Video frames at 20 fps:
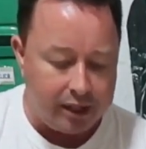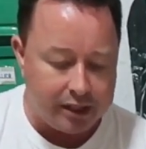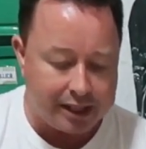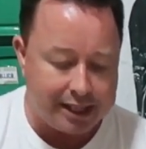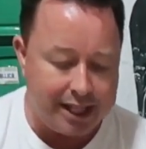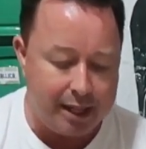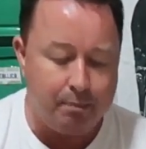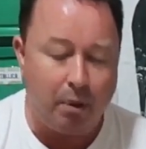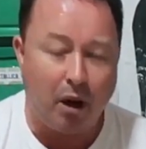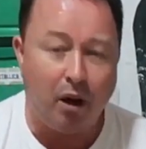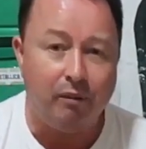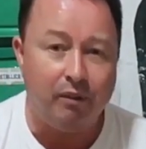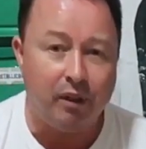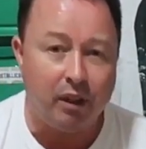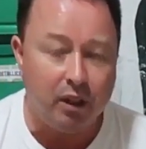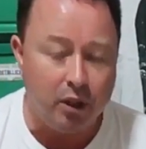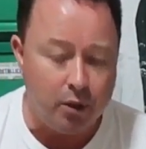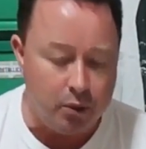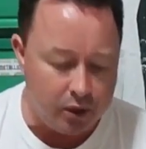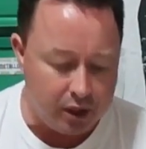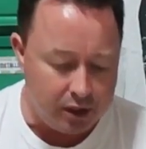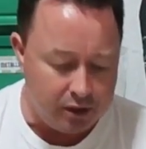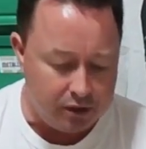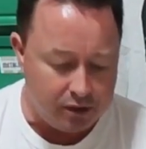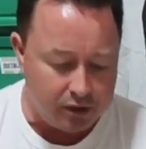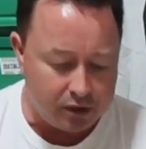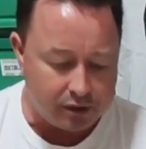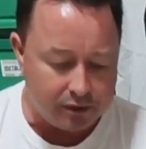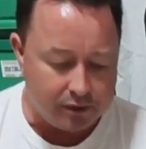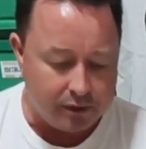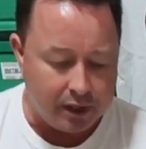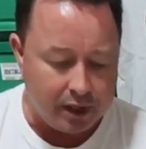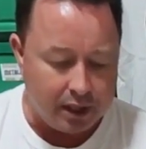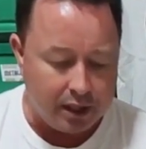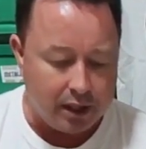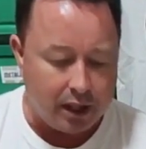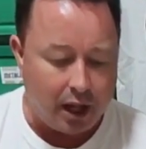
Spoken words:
We're going to skip over Ludens.